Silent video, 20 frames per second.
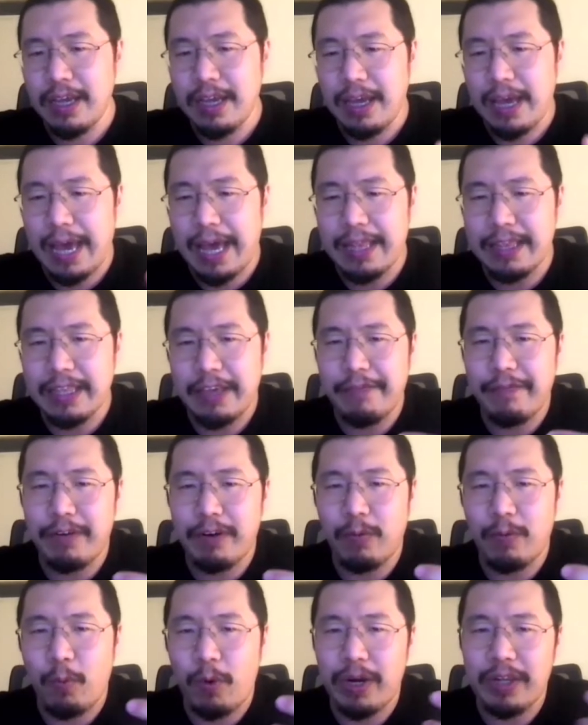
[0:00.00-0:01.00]
if
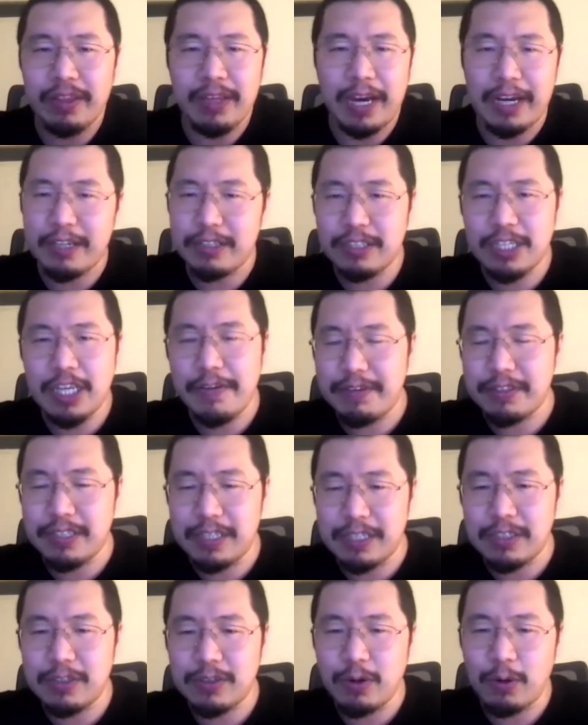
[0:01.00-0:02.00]
one of the other
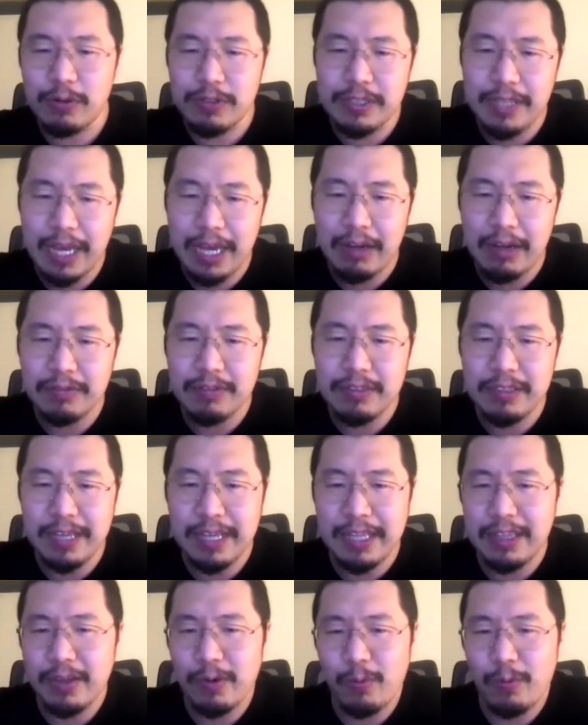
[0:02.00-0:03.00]
services goes down,
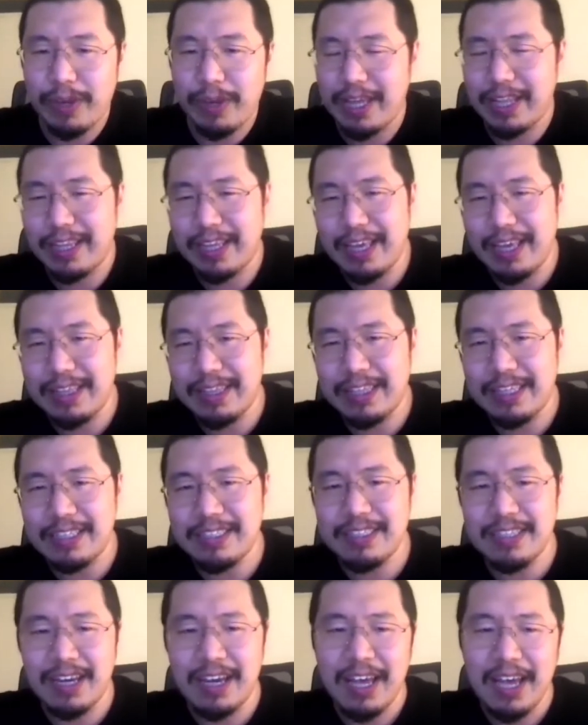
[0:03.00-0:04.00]
then we can get
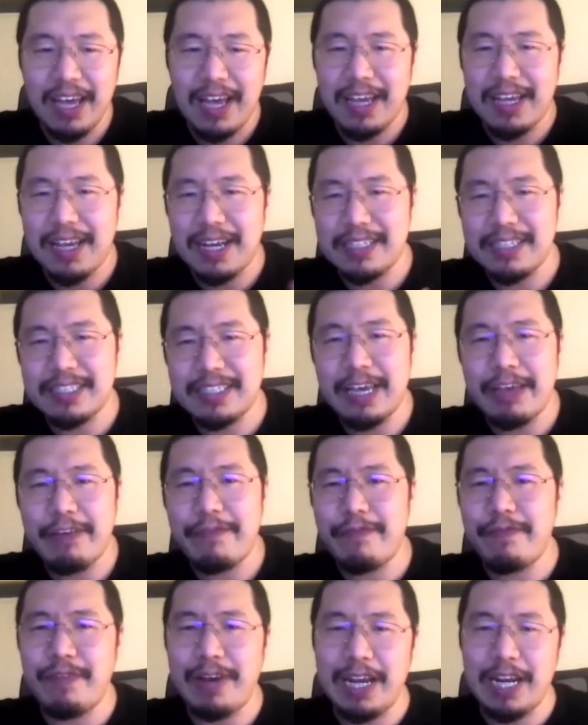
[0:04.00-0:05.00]
this cascade
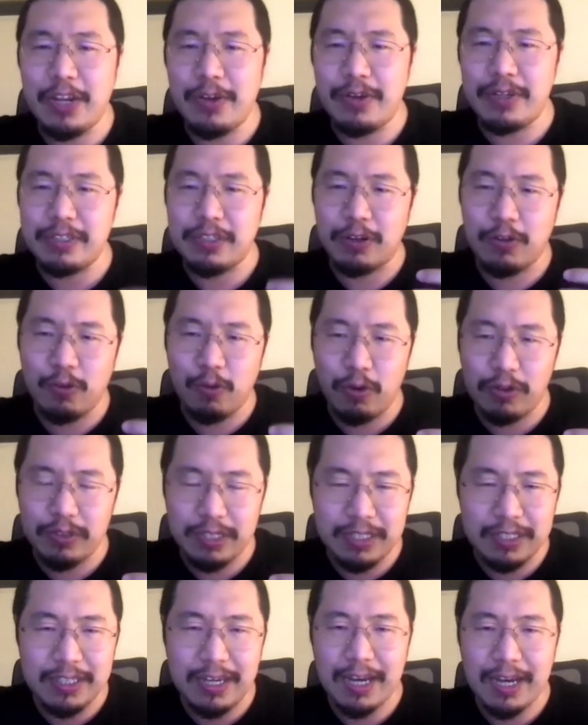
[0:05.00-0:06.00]
failures across the
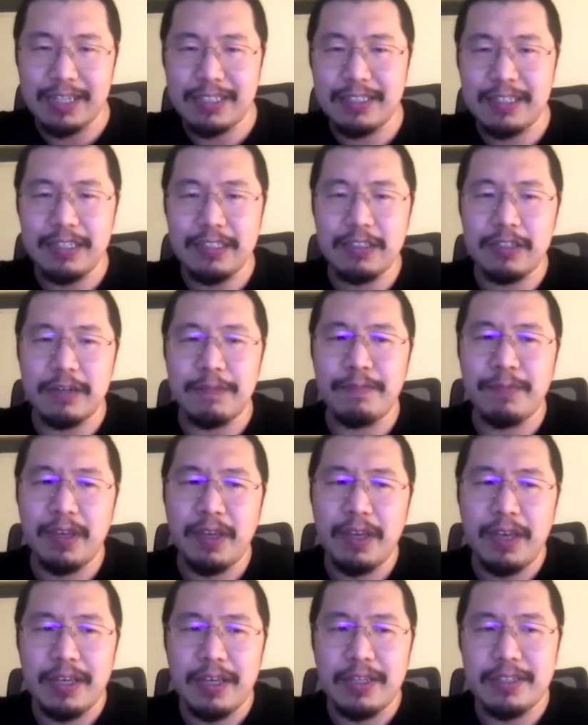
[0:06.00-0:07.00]
entire system,
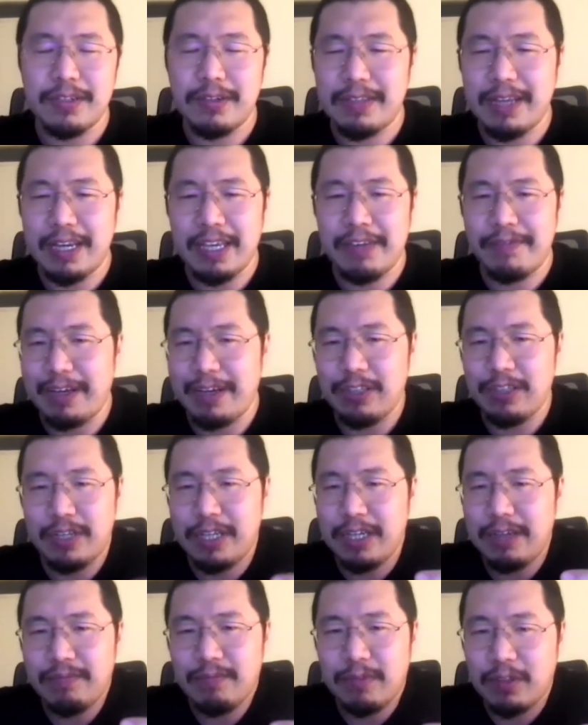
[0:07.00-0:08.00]
so that
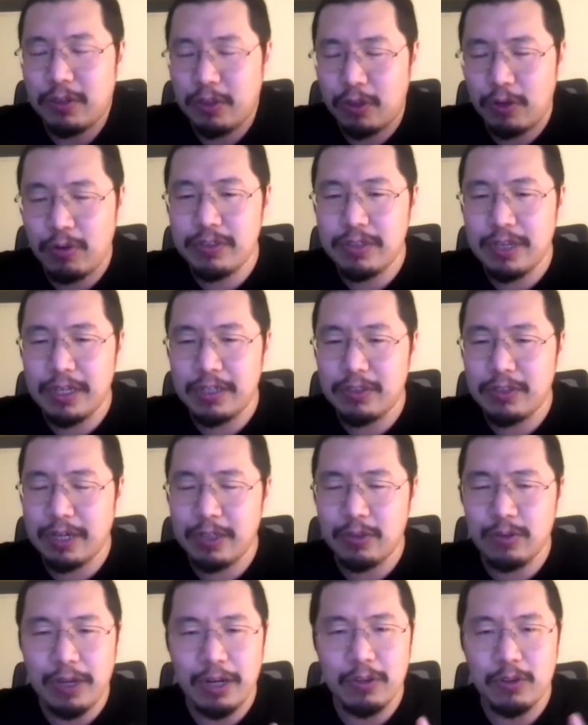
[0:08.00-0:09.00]
eventually the user is
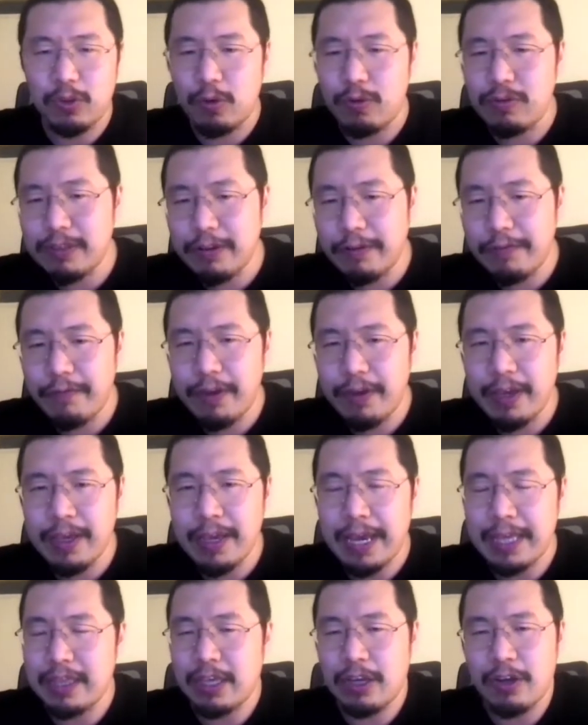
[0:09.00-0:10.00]
going to try to do something
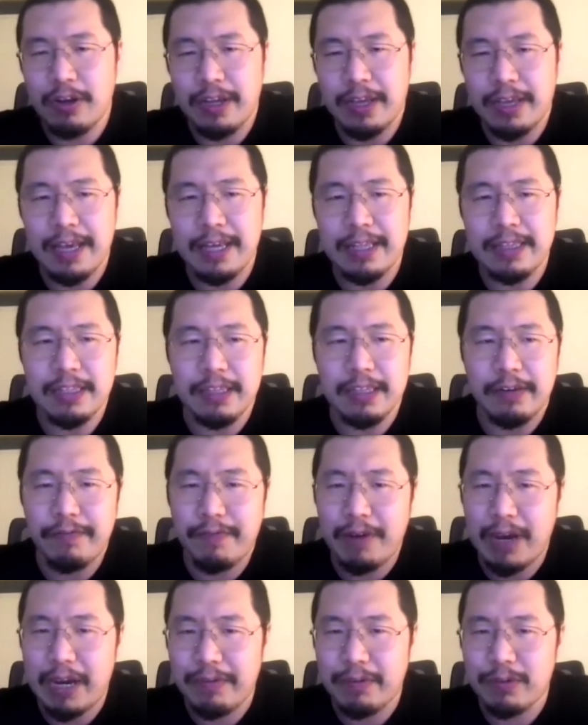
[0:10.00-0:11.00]
and they're going to get the
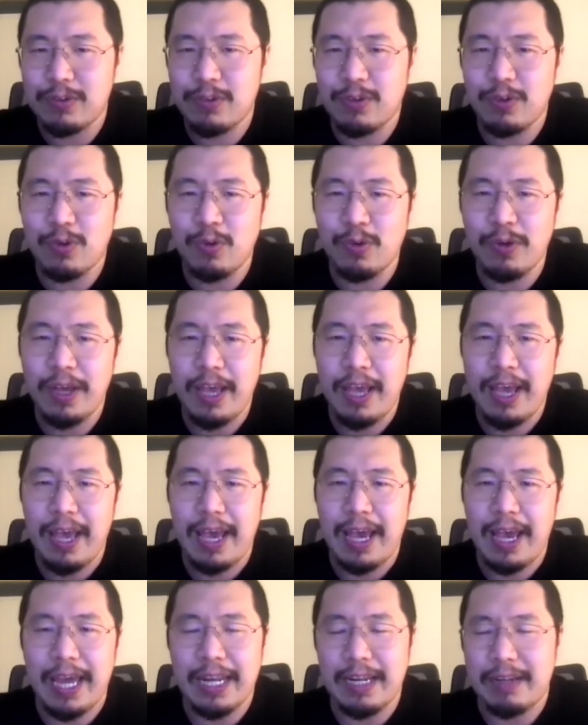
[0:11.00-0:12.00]
502,
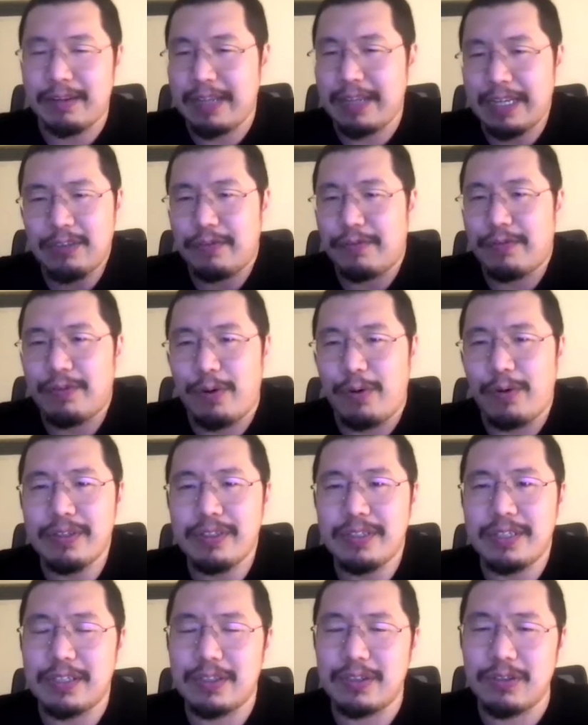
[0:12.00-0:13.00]
and that's, of
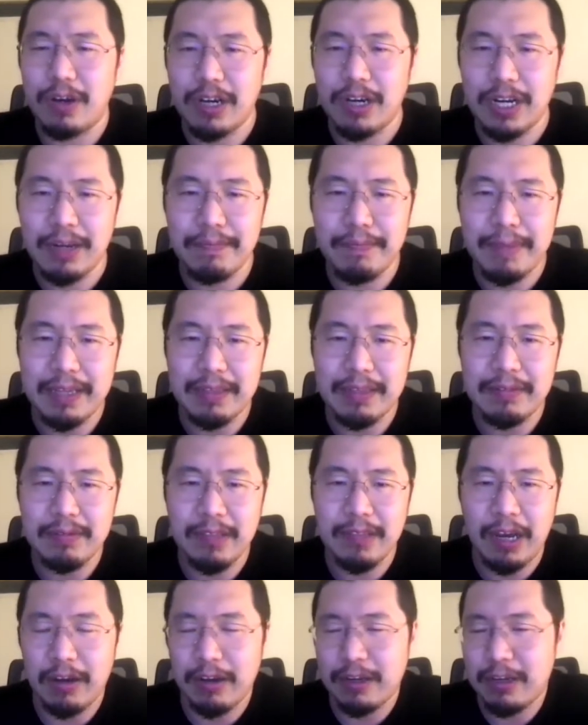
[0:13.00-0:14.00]
course, is not going to make
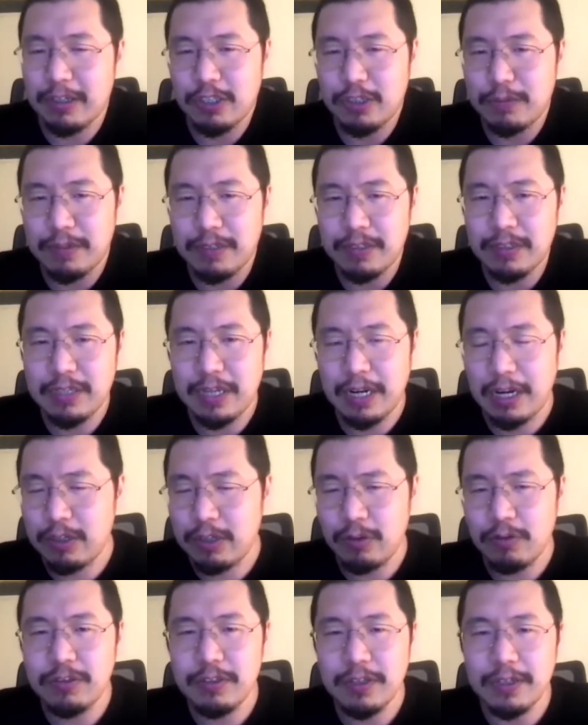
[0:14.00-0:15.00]
our customers and our
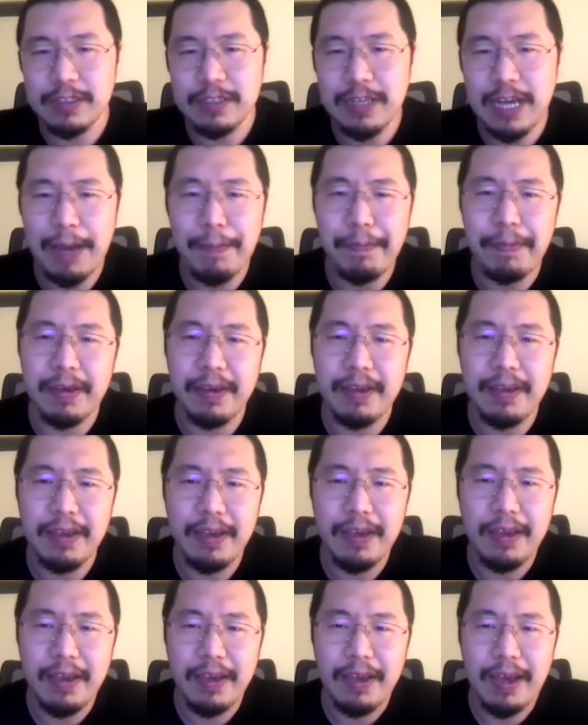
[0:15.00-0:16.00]
users happy,
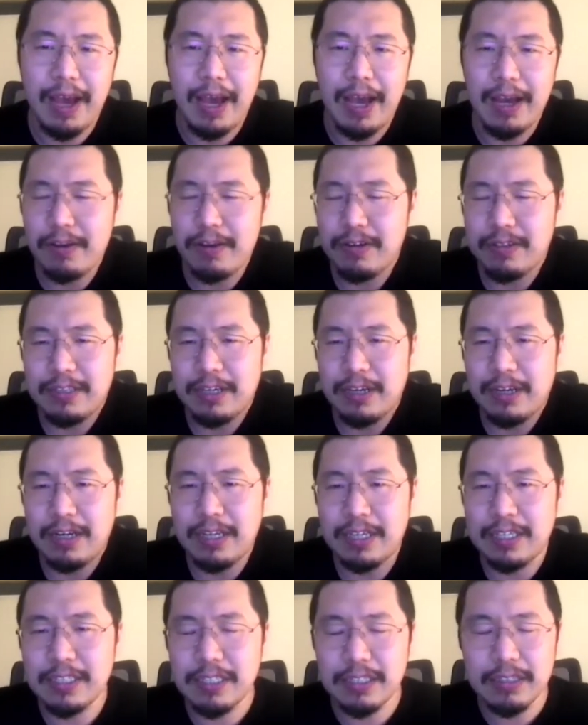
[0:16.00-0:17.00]
because they're
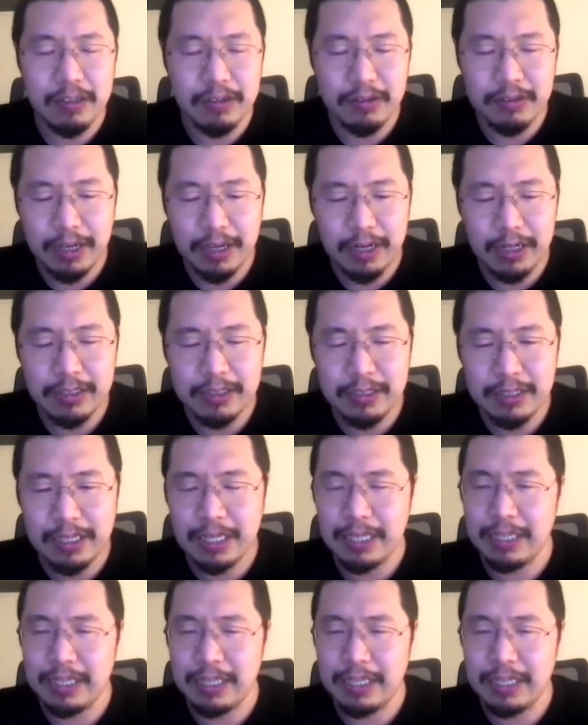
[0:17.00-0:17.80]
going to see